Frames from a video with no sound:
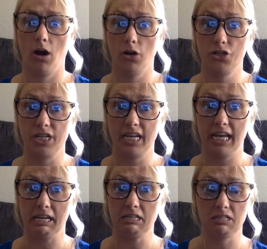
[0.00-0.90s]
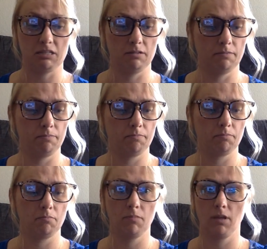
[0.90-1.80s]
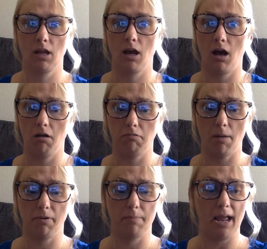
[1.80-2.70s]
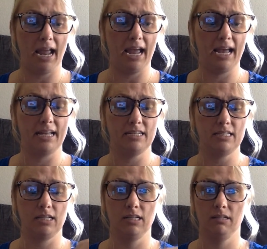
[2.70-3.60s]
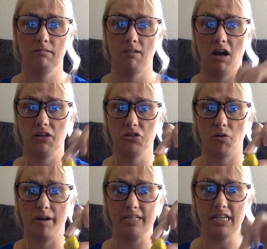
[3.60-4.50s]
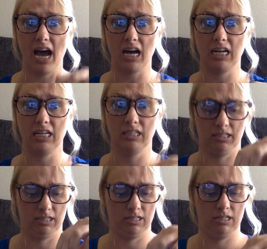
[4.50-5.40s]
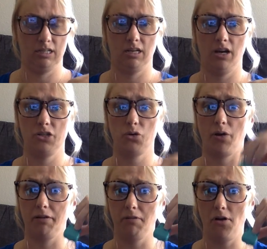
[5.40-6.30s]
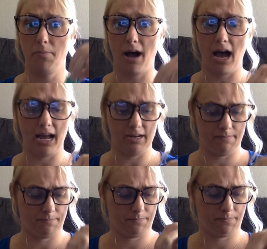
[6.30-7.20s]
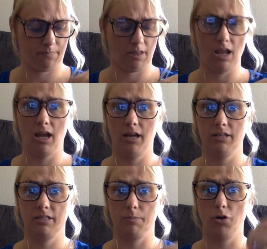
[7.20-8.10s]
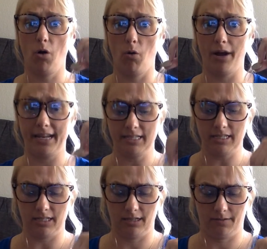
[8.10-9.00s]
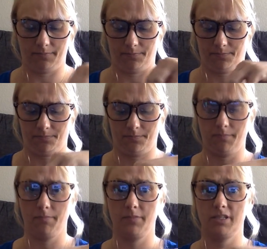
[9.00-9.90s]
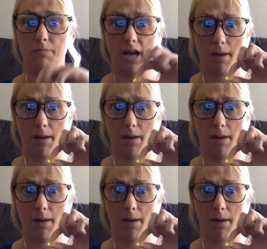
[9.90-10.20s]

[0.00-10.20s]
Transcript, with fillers: Hershey Kiss, a rubber band, a toy duck, a toy robot, some coins, some